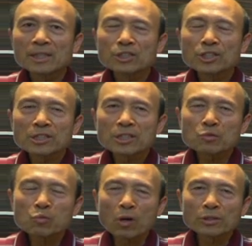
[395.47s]

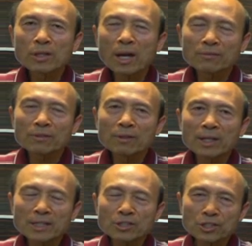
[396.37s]
Jesus wanted to have a
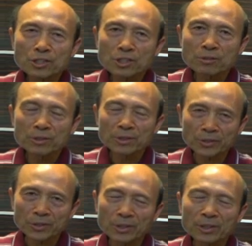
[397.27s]
relationship with
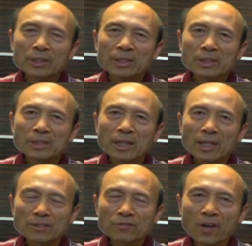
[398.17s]
her
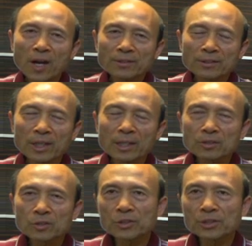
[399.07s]
as father
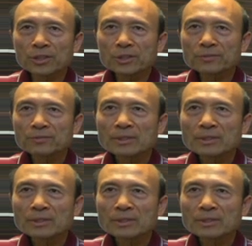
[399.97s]
and daughter.